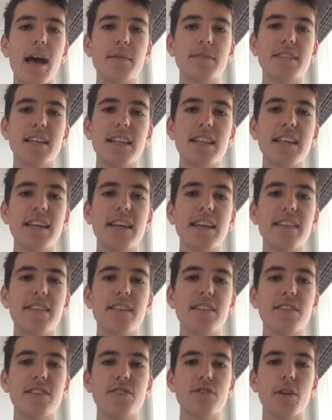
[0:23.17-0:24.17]
So link in the
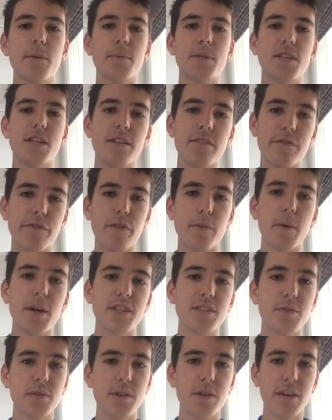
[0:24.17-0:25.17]
description for my
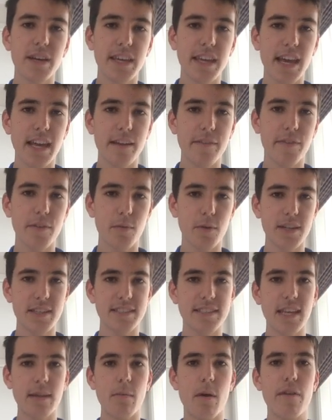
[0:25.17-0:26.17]
Twitter account if you want to
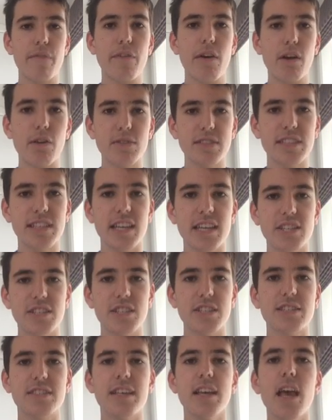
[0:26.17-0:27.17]
see my final
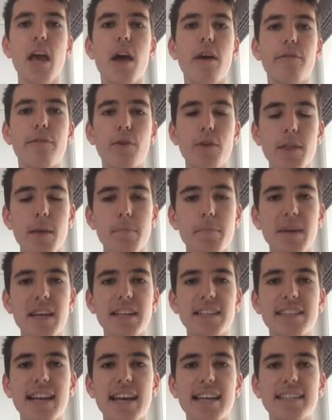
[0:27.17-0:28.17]
selections for the
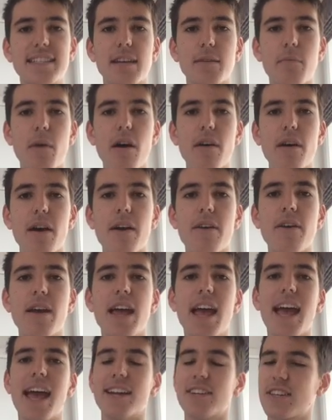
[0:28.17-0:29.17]
big day tomorrow,
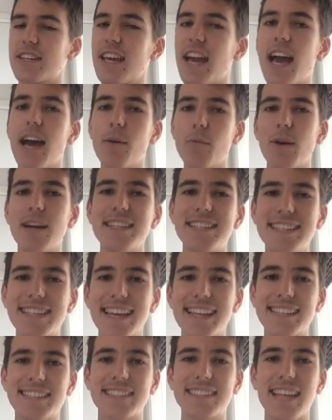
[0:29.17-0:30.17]
and I can't wait to
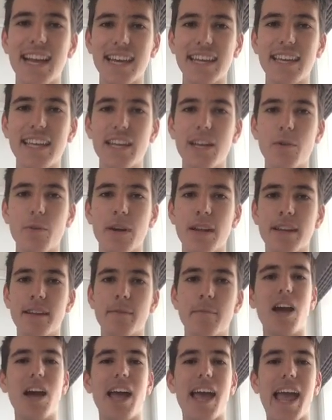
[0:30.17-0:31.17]
get stuck into it.
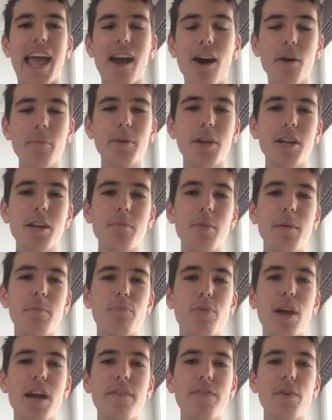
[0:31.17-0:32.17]
How I'm going to be
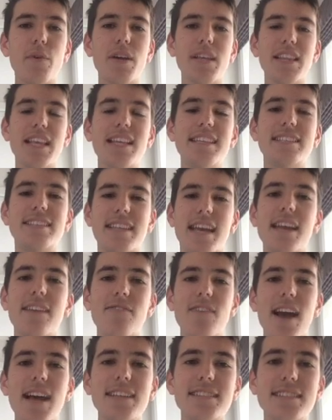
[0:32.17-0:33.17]
previewing these 10
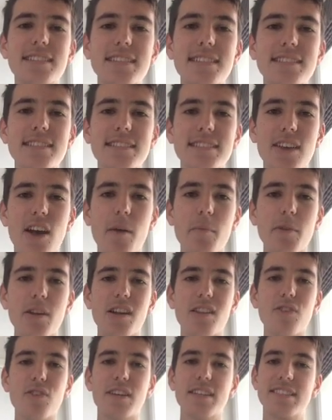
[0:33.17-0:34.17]
races is I'm going to
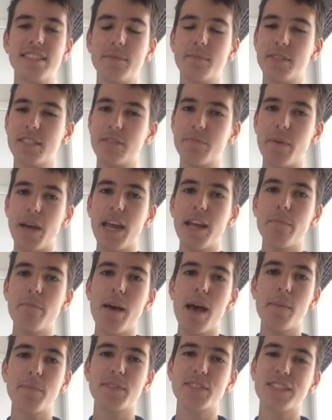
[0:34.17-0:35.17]
look at some speed
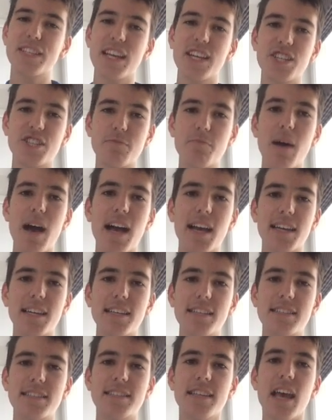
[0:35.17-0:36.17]
maps /
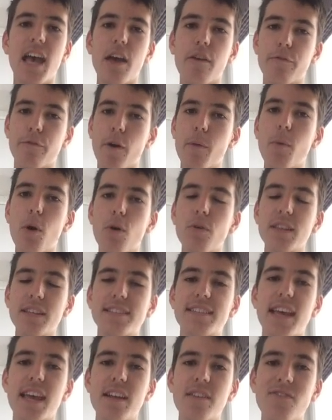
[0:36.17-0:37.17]
markets from all the
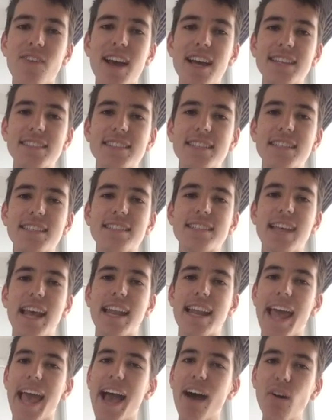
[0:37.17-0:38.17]
10 races
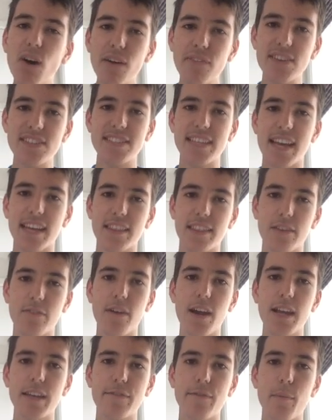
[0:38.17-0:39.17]
and how I've attacked the
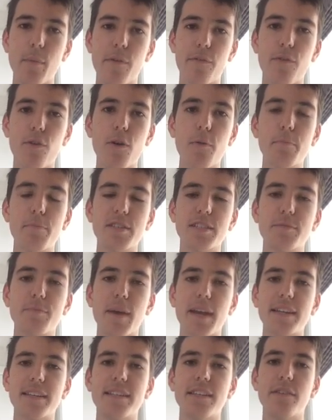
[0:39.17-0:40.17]
race from a form
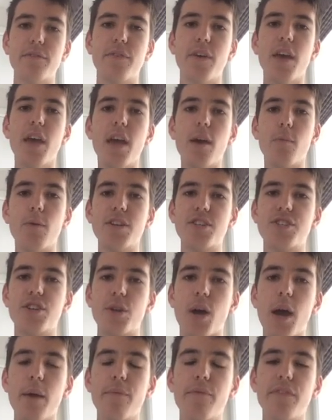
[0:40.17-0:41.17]
perspective, which should
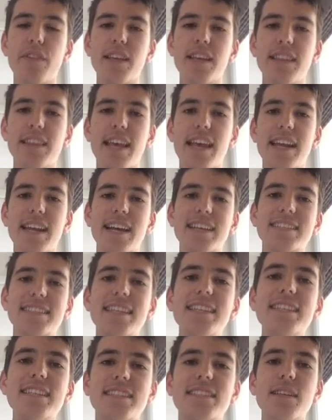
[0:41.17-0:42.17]
hopefully lead us
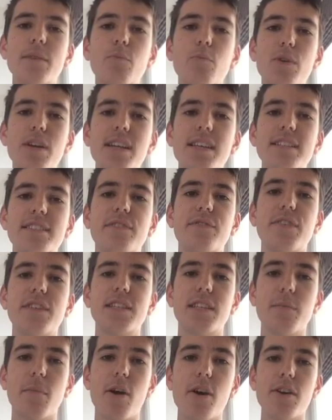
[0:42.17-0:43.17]
into some winners for
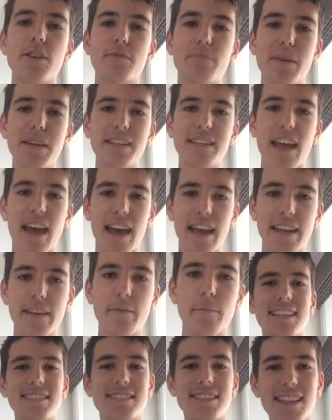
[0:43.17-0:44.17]
tomorrow's big day.
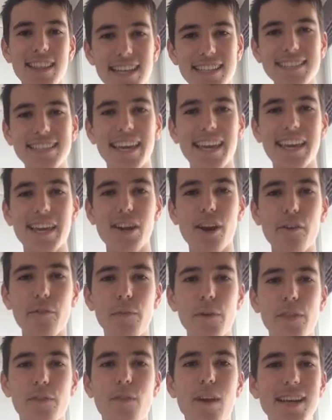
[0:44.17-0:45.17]
So let's kick it off
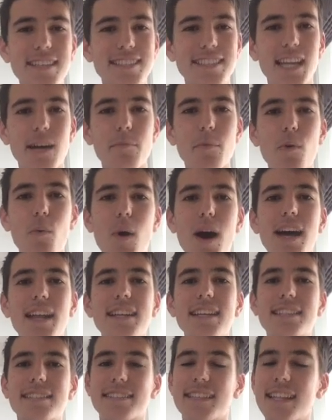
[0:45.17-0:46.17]
with race number
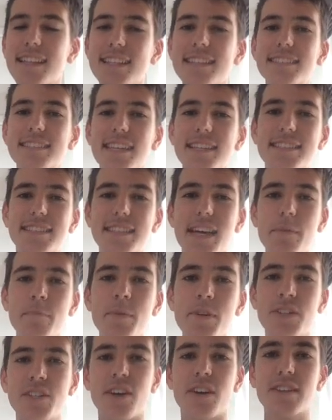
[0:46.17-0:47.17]
1. It's the listed
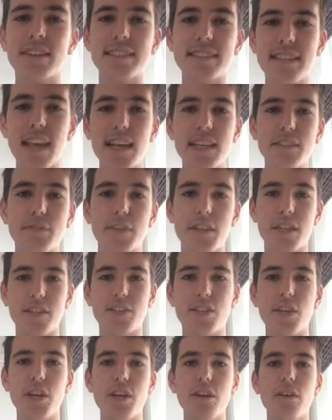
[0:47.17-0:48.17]
debutante stakes for the
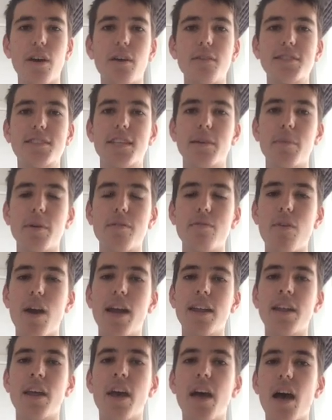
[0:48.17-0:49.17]
2-year-olds to be
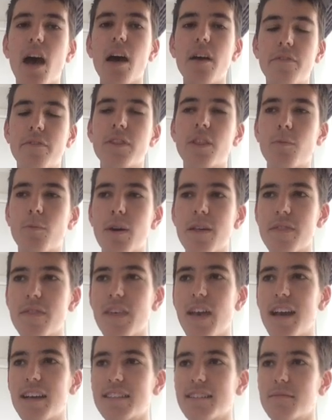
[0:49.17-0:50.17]
run over the
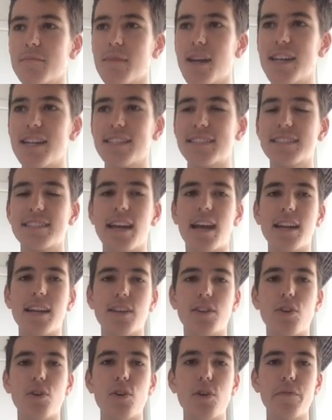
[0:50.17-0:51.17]
1,000 metre start
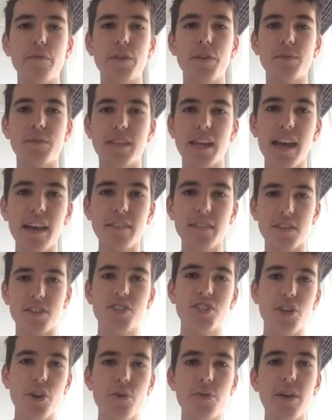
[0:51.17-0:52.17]
at Caulfield down the
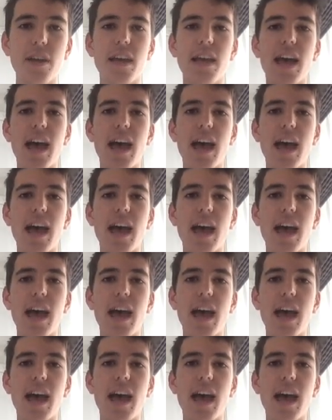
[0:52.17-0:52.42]
chute.